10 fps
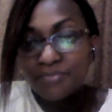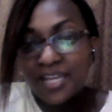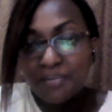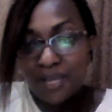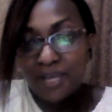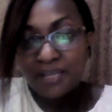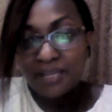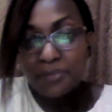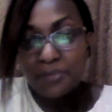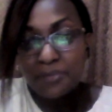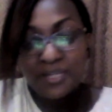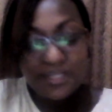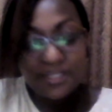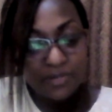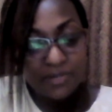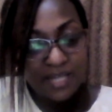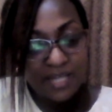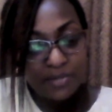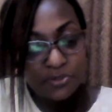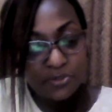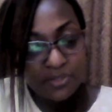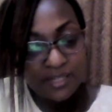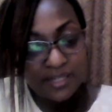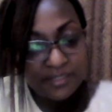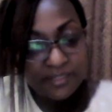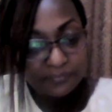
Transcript: getting back, and maybe Liz, you can add on to that.